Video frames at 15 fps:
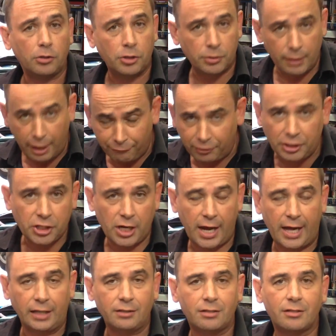every
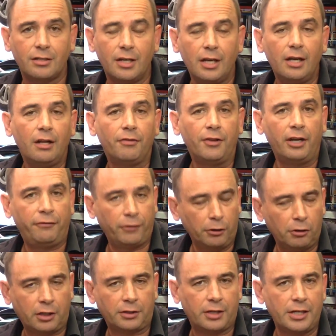chance that if you
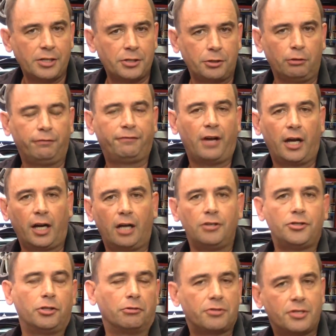look at these still
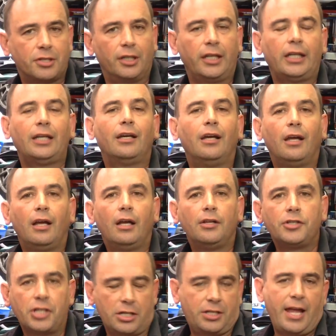photos, you'll see
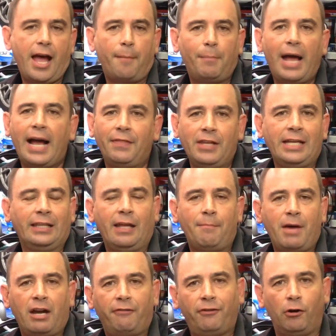just how bad the inlet
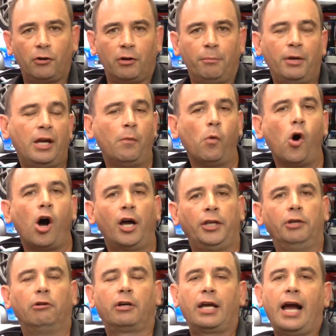manifold can be and why
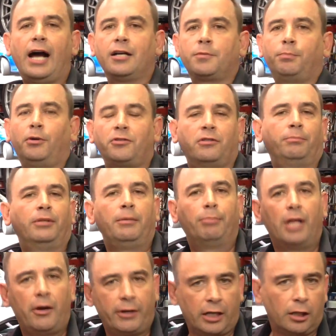your car's possibly
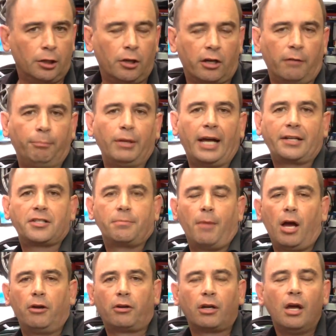blowing a lot of black
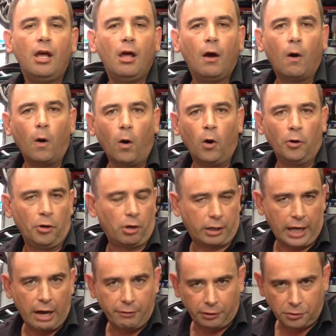smoke or not
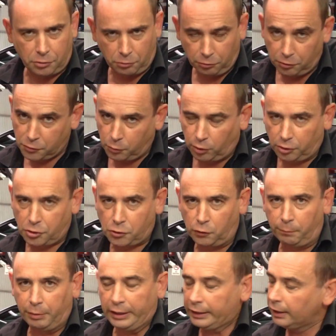going as good as what it
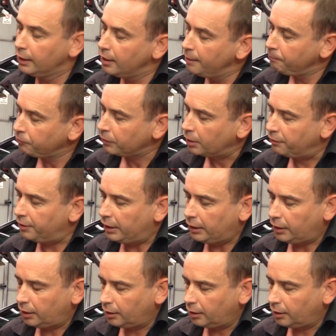should be. The